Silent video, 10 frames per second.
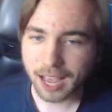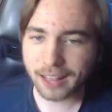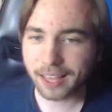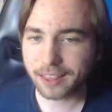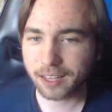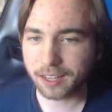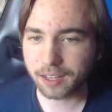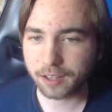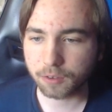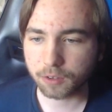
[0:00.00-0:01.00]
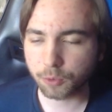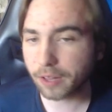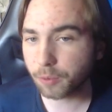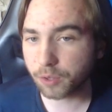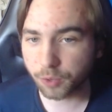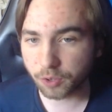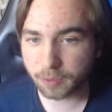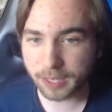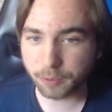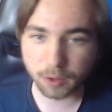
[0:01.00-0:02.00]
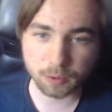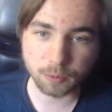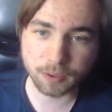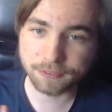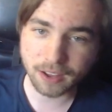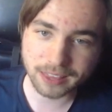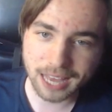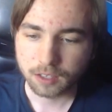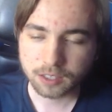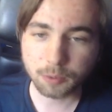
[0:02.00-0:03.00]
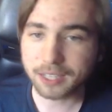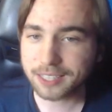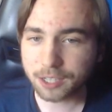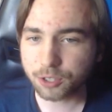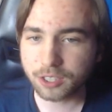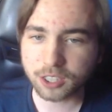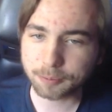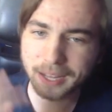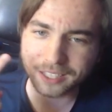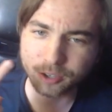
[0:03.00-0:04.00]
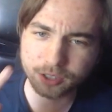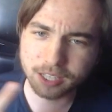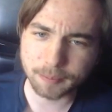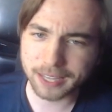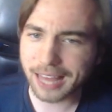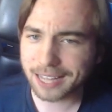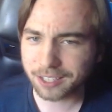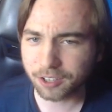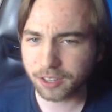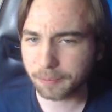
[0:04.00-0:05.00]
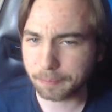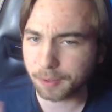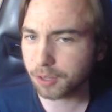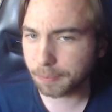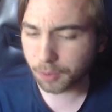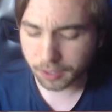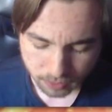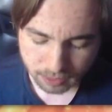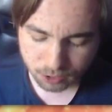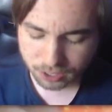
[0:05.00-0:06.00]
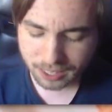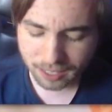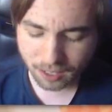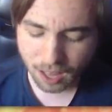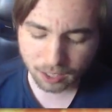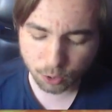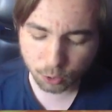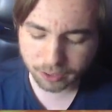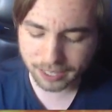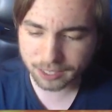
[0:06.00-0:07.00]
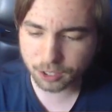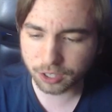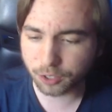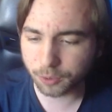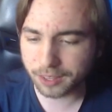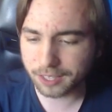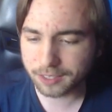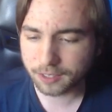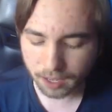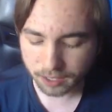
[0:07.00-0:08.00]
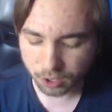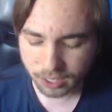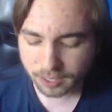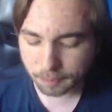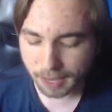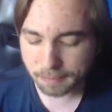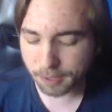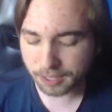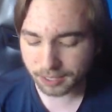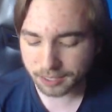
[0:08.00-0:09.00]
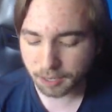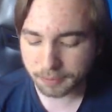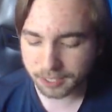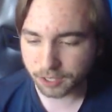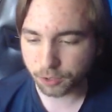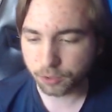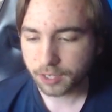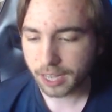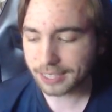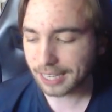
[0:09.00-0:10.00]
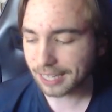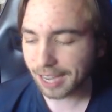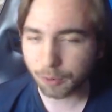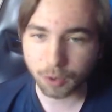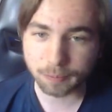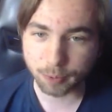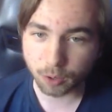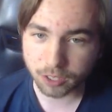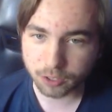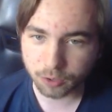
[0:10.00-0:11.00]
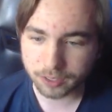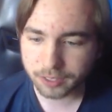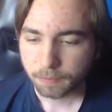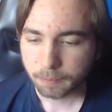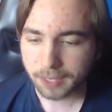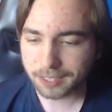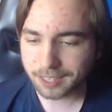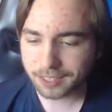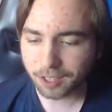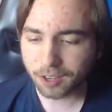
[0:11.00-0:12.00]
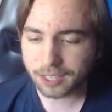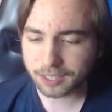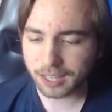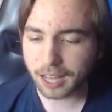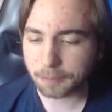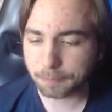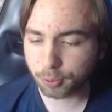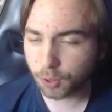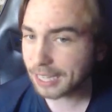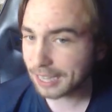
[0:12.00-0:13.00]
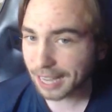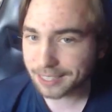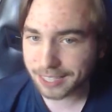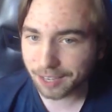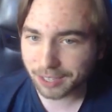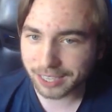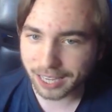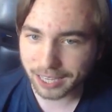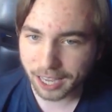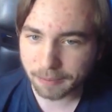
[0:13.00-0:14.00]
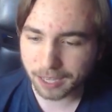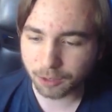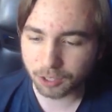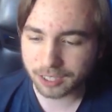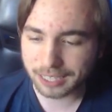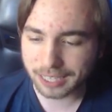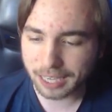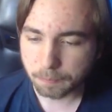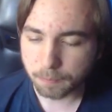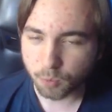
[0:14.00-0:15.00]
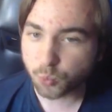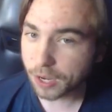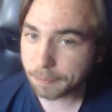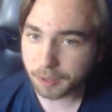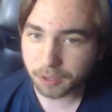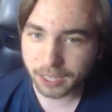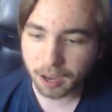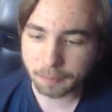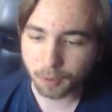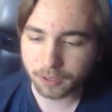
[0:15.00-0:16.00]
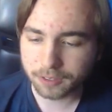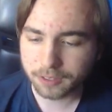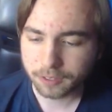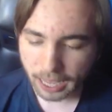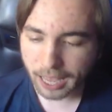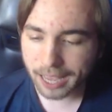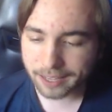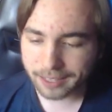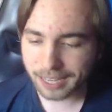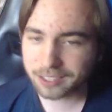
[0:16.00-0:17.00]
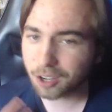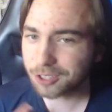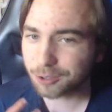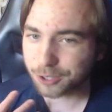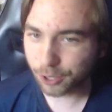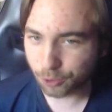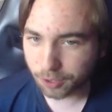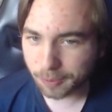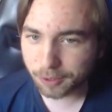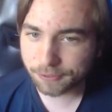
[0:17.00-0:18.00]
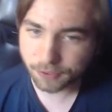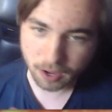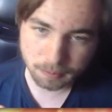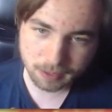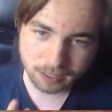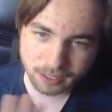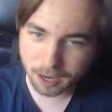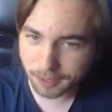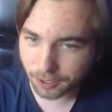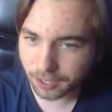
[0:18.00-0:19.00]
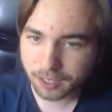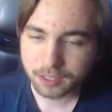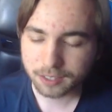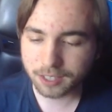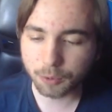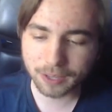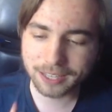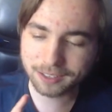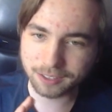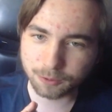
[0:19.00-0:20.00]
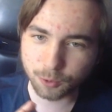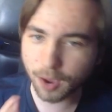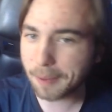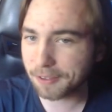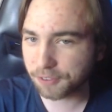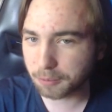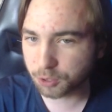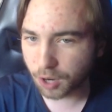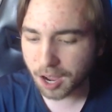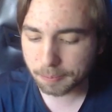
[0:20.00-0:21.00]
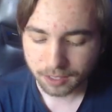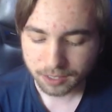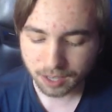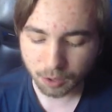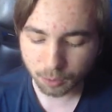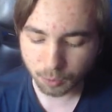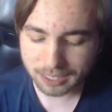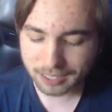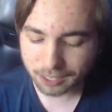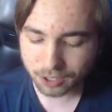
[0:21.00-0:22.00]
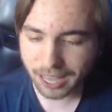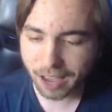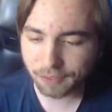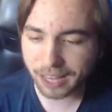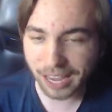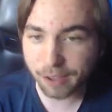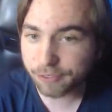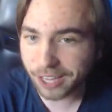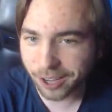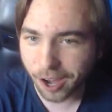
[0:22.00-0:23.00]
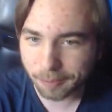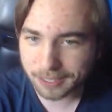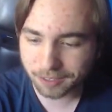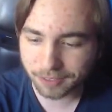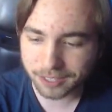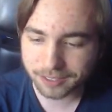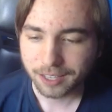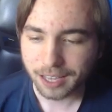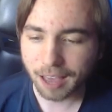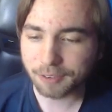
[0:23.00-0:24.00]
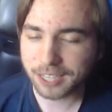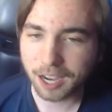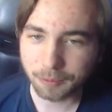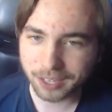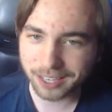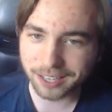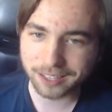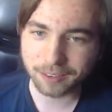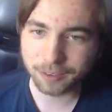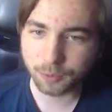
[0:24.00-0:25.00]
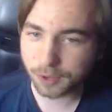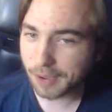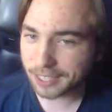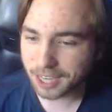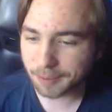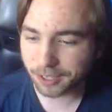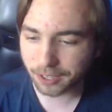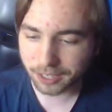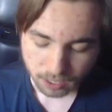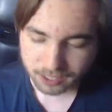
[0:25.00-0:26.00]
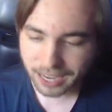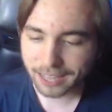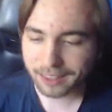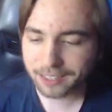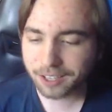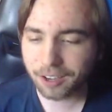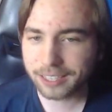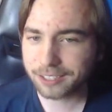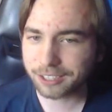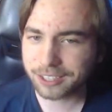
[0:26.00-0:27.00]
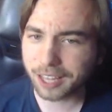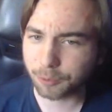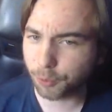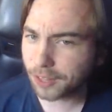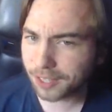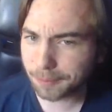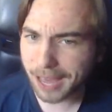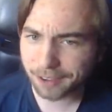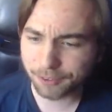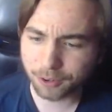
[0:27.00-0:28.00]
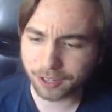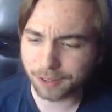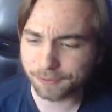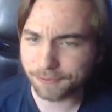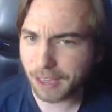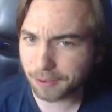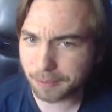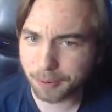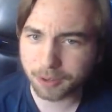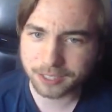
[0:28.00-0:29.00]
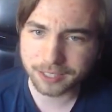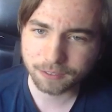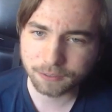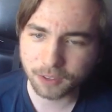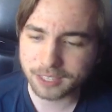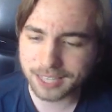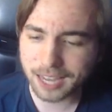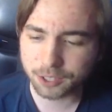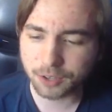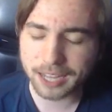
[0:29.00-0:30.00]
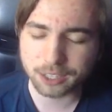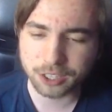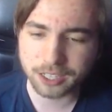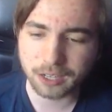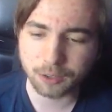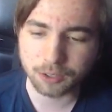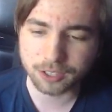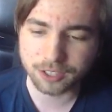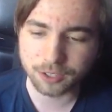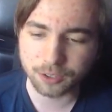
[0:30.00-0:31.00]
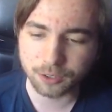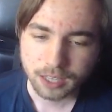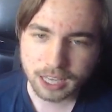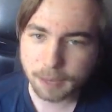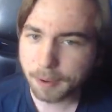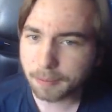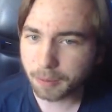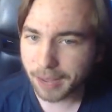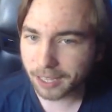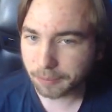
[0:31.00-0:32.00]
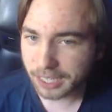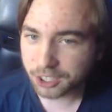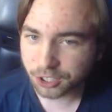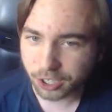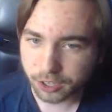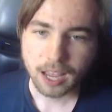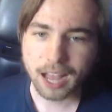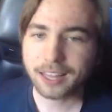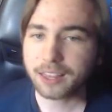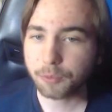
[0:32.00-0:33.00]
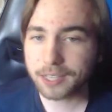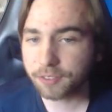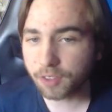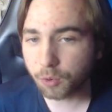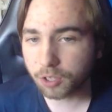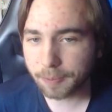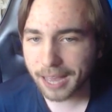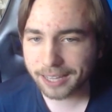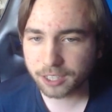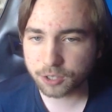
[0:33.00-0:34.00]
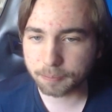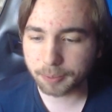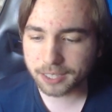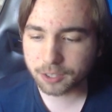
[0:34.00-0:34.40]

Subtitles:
And then the grade 1 Rirami will refund that. So we essentially just spend 2 CB that turn to build a board. There's just like a lot of cool things you can do with this. You could debate putting this up to 2 and taking out 1 Broken Toys, because this card is like pretty necessary late game in order to keep rebuilding our boards. And it's also tutorable from Tamayura, so we can grab it from drop. So we essentially have like infinite copies of these every time we can reride Tamayura. So yeah, this card is just like really impactful and very important for this deck strategy in order to keep up momentum each turn. And then the rest of the order package is Blitz